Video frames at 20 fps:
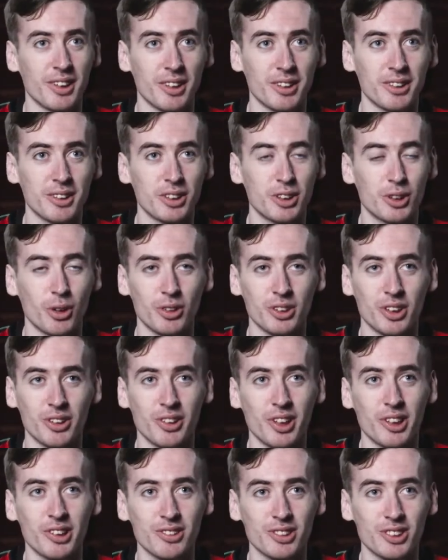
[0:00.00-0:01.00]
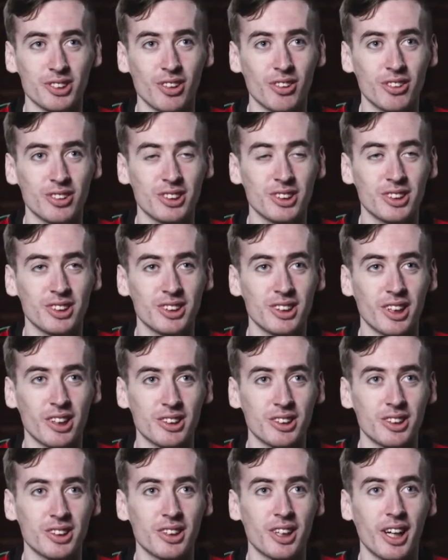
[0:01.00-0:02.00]
like shows like Daniel Sloss and
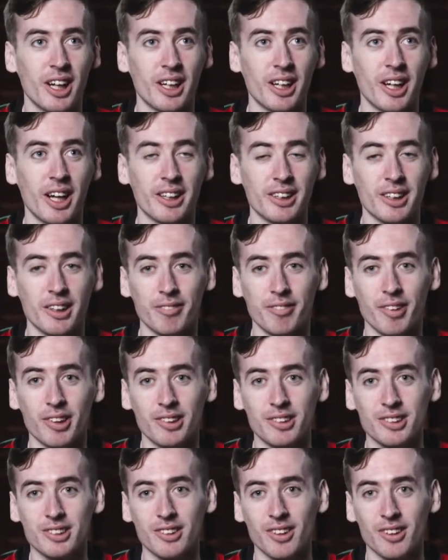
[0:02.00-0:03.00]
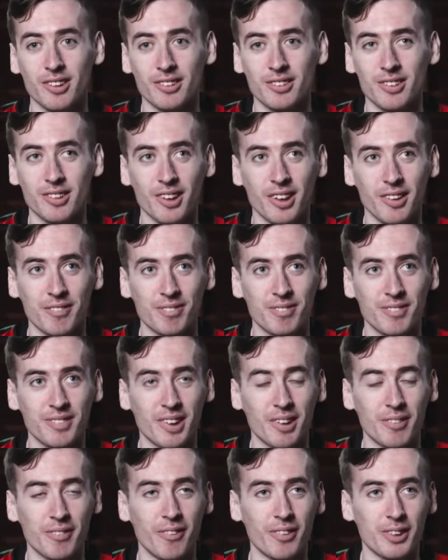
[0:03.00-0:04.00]
such at that venue. So
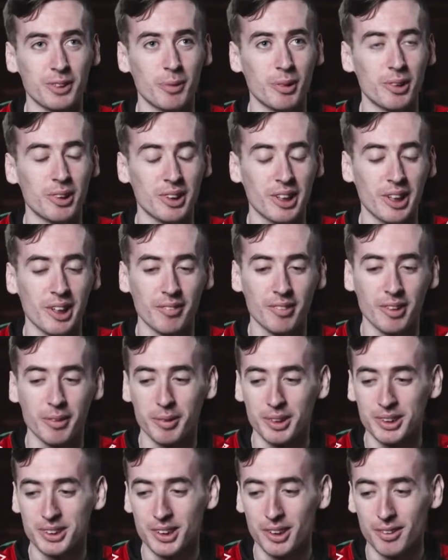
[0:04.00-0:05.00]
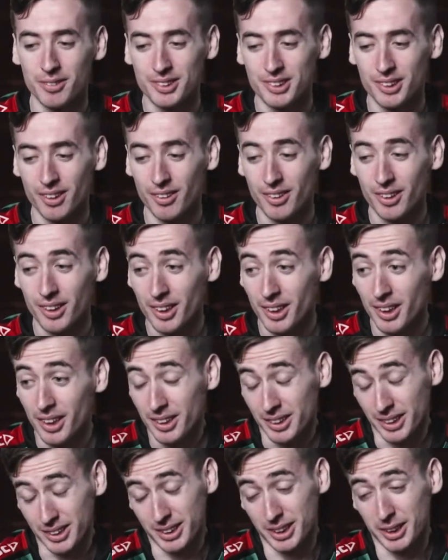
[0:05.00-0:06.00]
I've always wanted to get up there myself. So
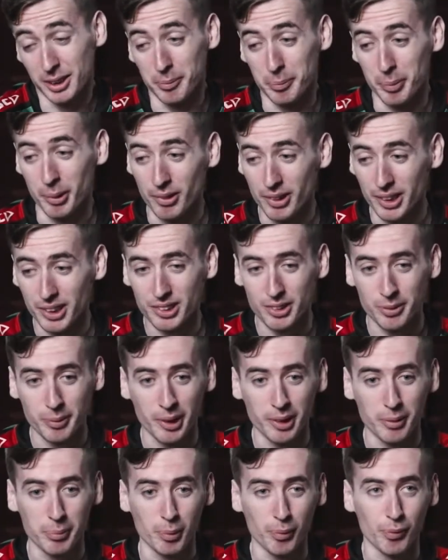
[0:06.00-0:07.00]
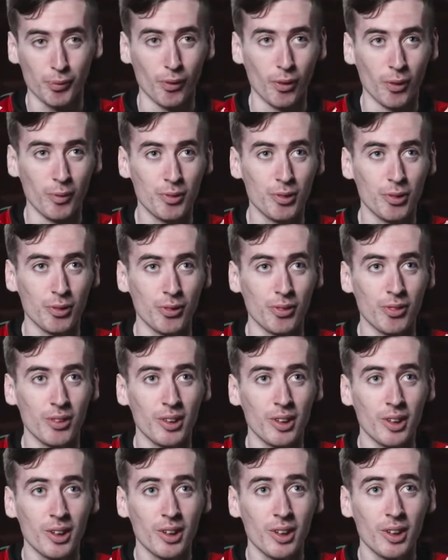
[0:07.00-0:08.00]
just the ability to be able to perform to
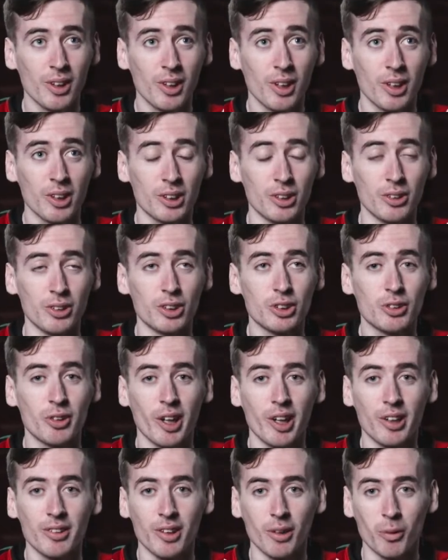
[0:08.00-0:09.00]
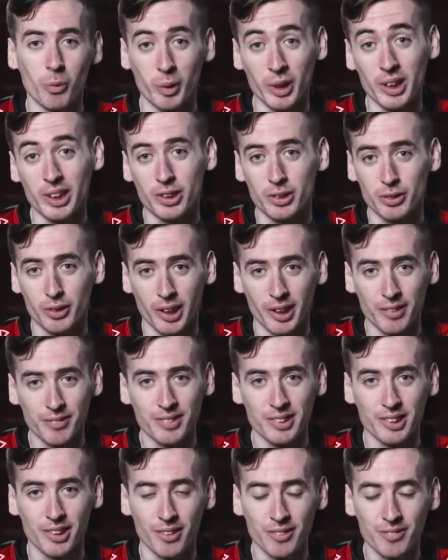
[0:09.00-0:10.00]
a huge crowd, a willing crowd,
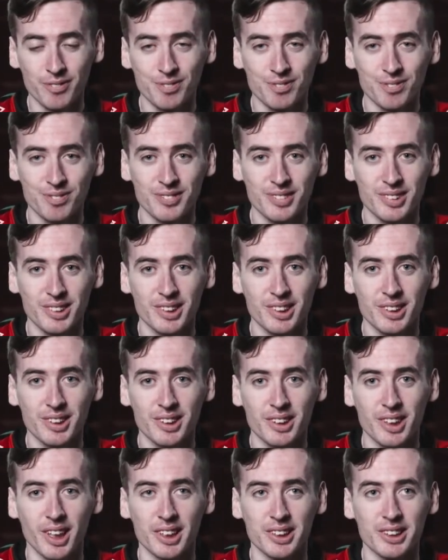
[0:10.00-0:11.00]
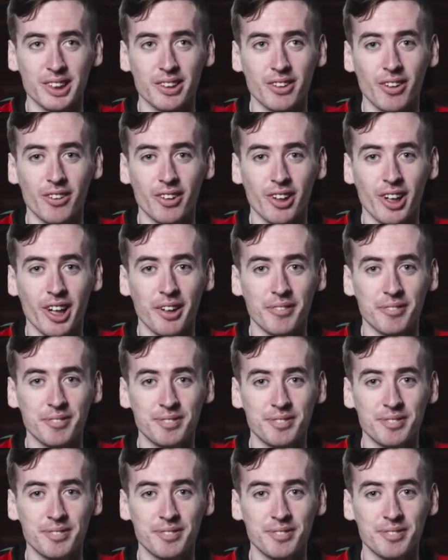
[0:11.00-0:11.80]
you know, can't say no to that.